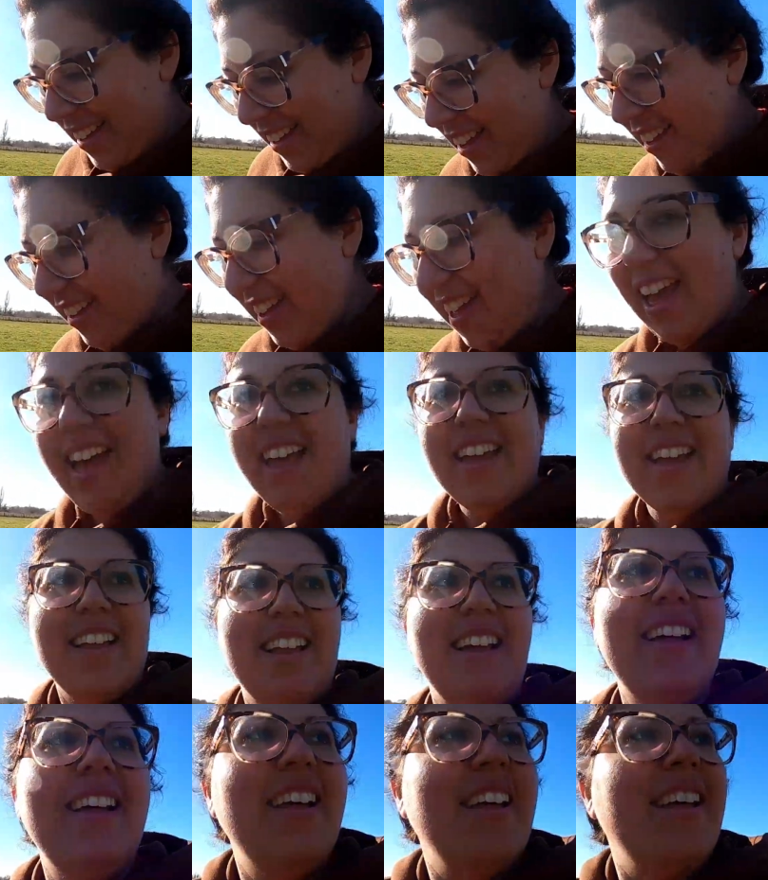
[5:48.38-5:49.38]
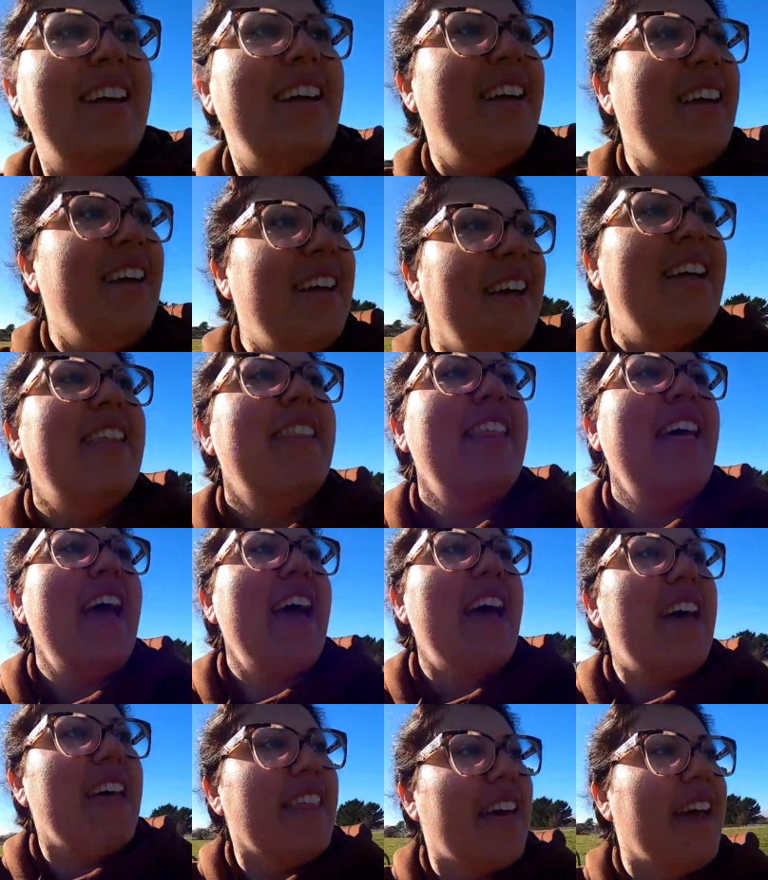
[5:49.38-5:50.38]
Okay,
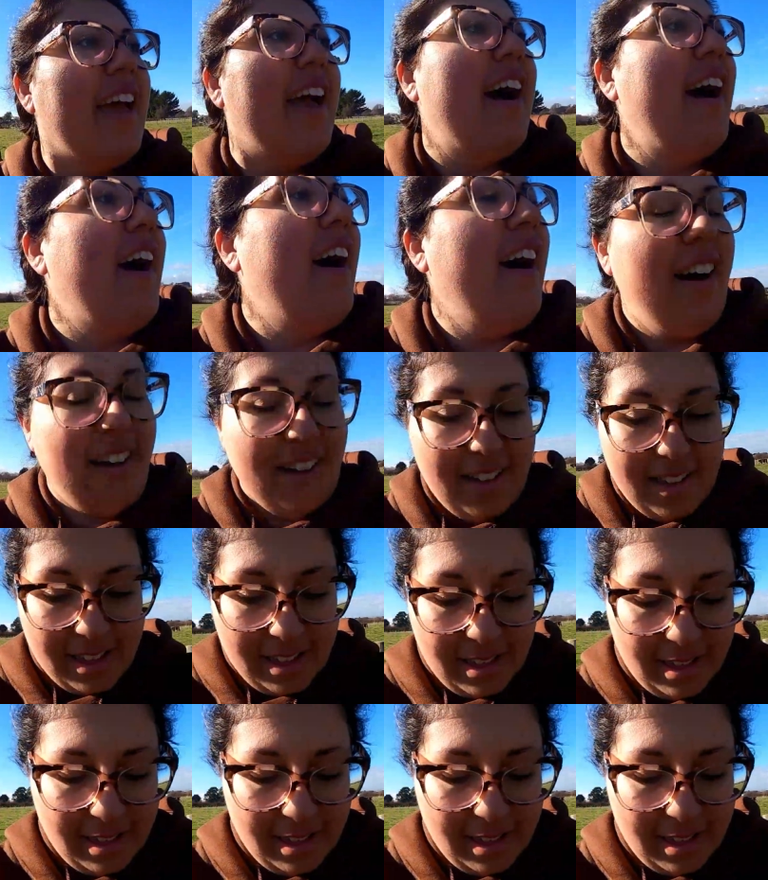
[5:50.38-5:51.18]
there they are.